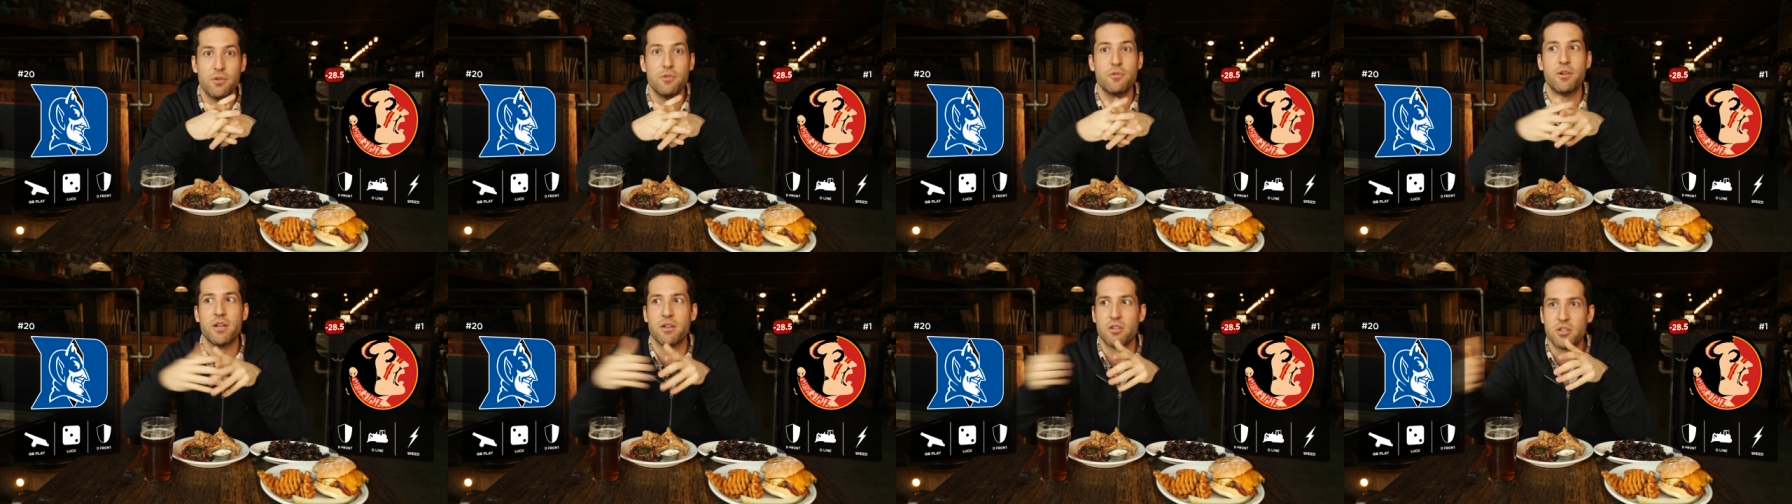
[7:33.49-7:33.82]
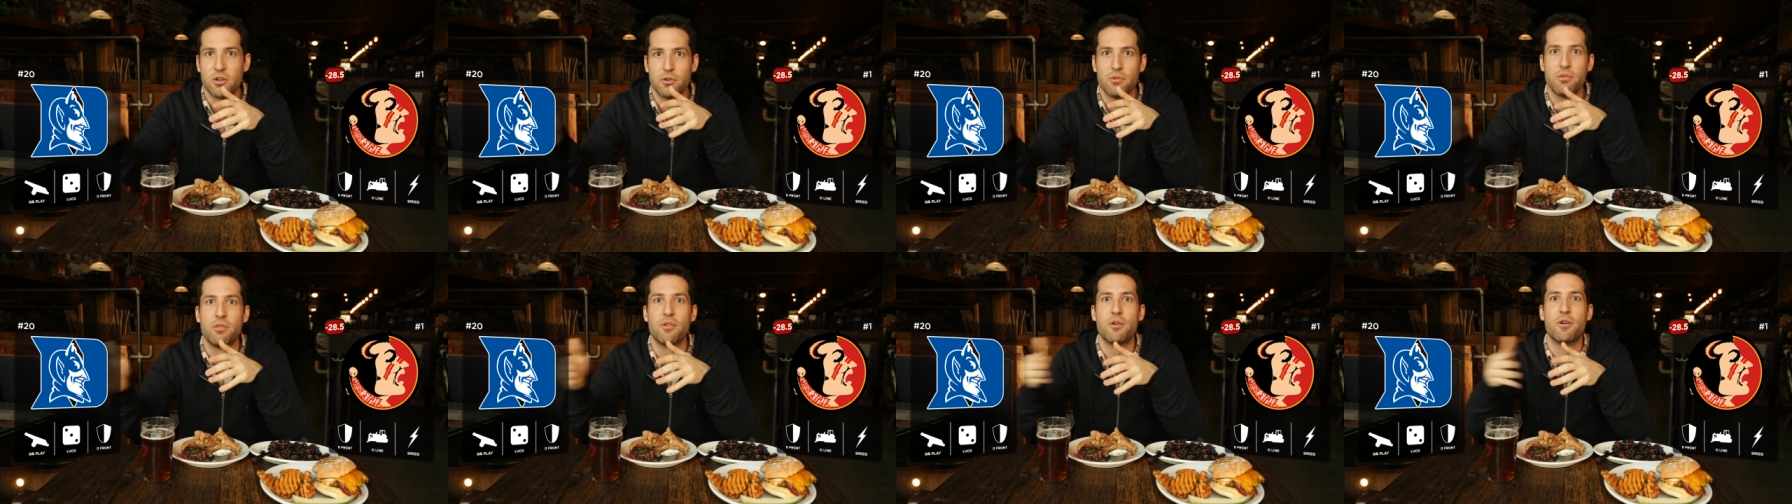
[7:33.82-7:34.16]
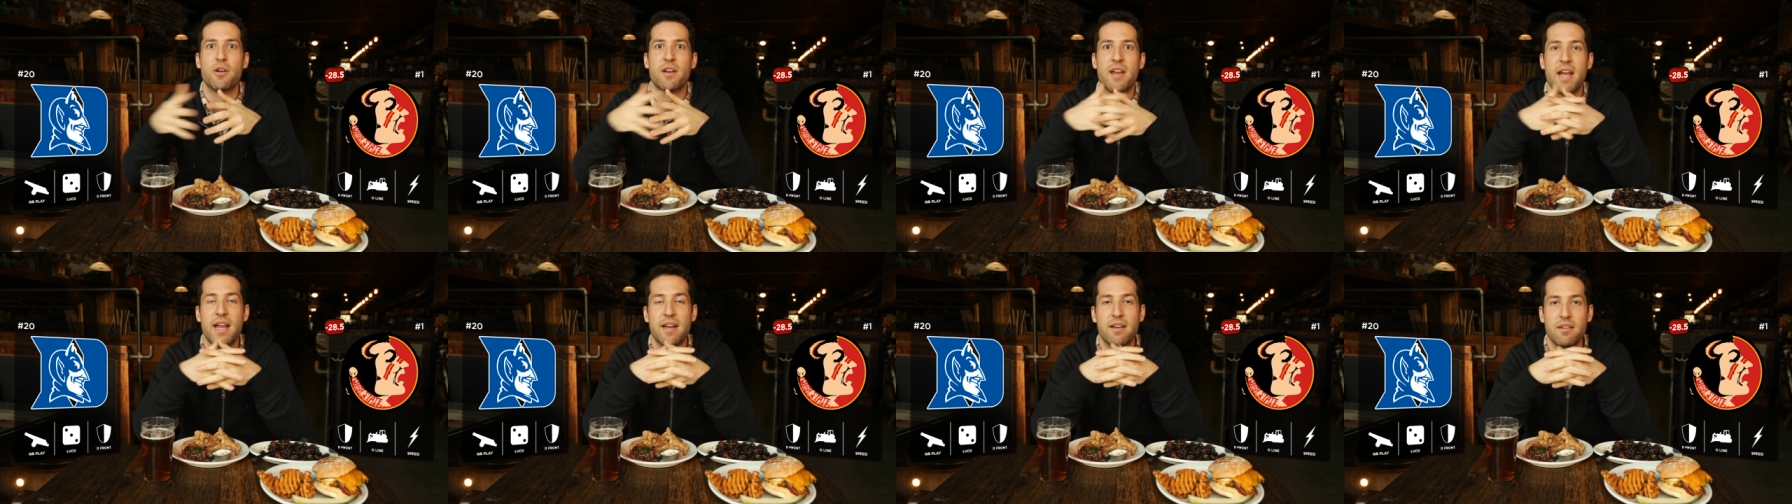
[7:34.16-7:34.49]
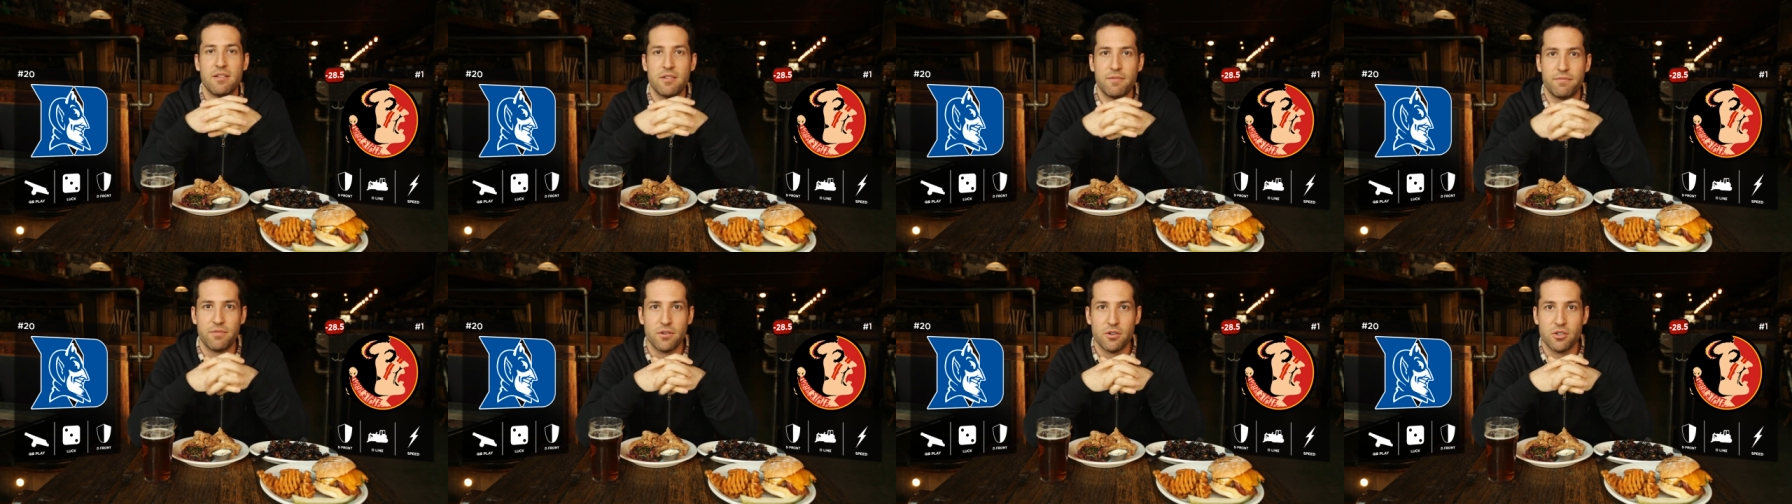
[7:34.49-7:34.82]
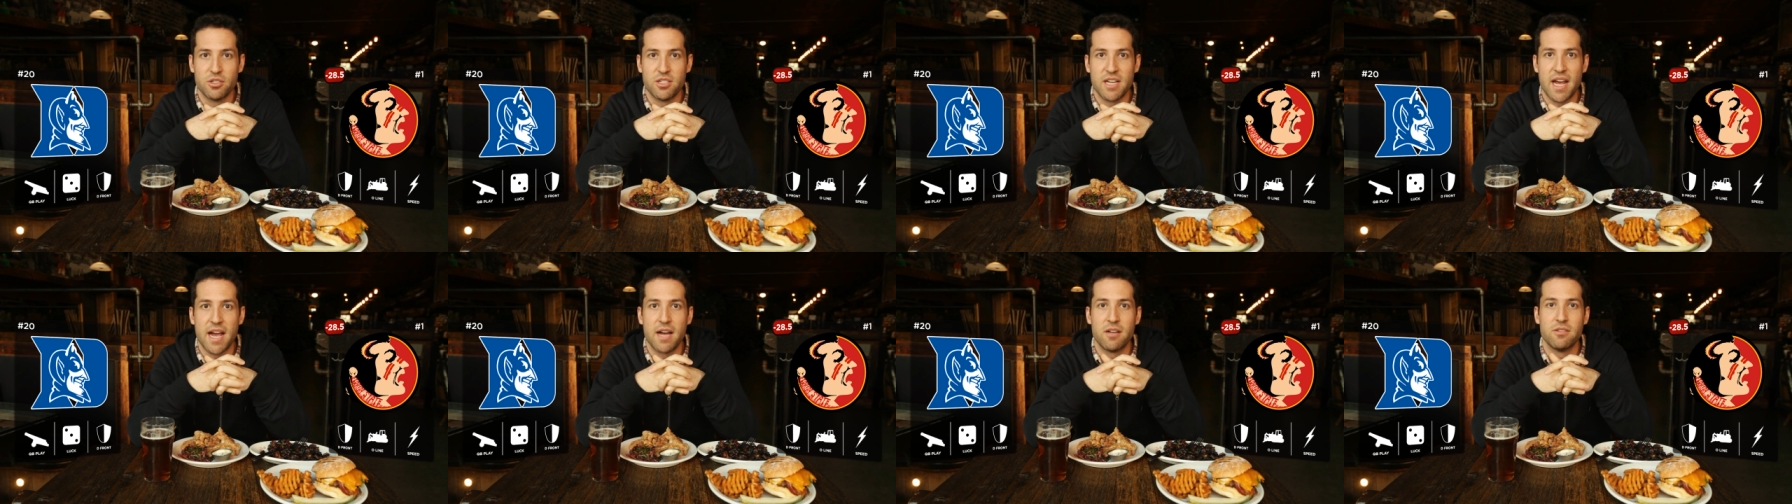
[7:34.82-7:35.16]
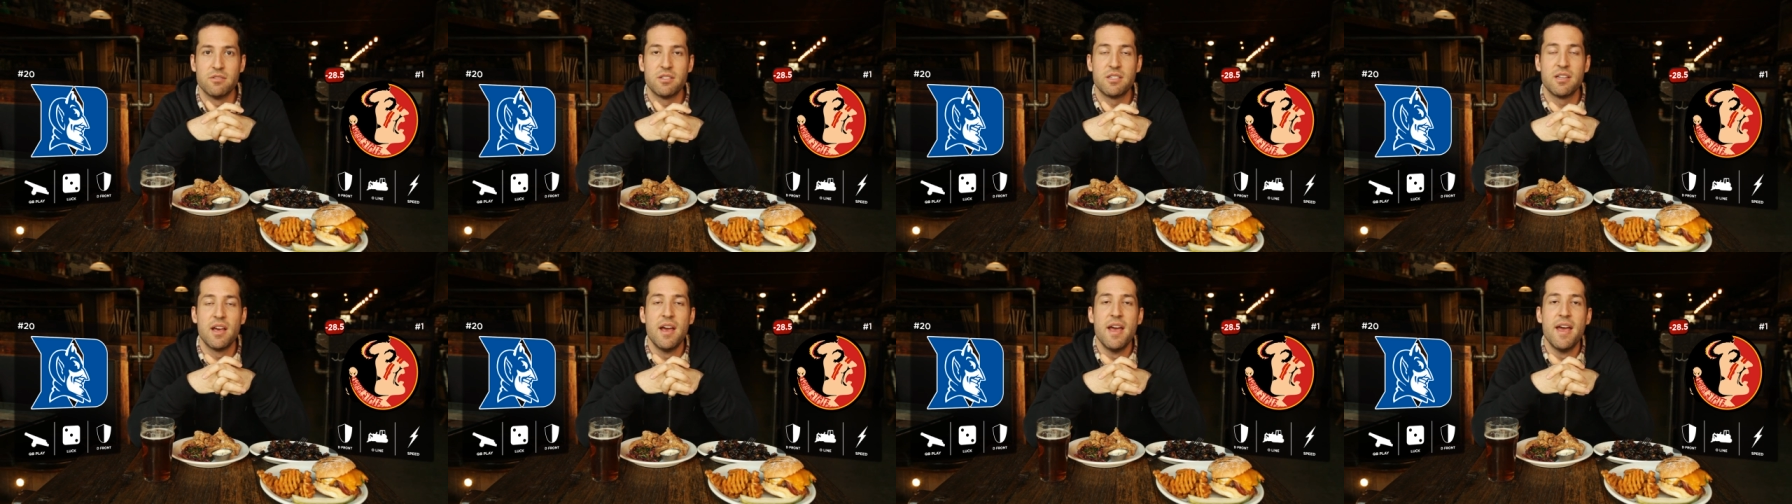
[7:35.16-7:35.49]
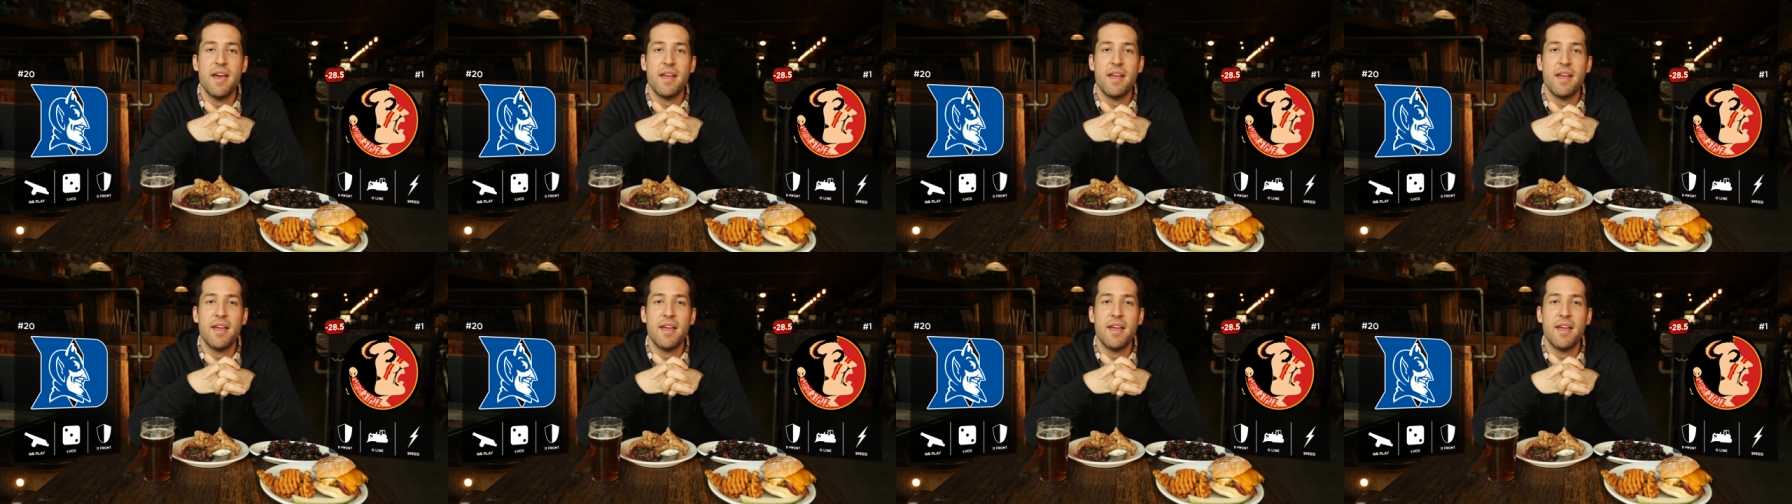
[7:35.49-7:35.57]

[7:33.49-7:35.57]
who can turn third and eight into first downs.